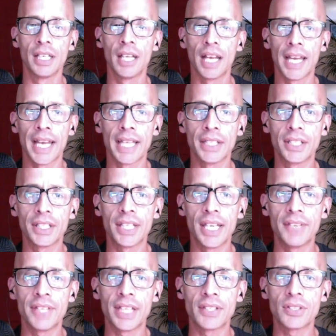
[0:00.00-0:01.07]
And good
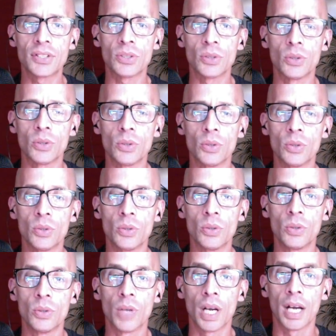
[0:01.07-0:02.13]
evening
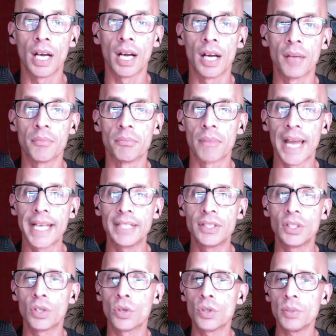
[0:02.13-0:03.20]
to Mike de
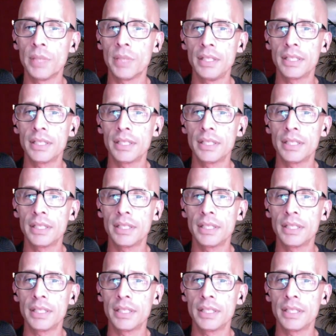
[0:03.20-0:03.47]
Guzman.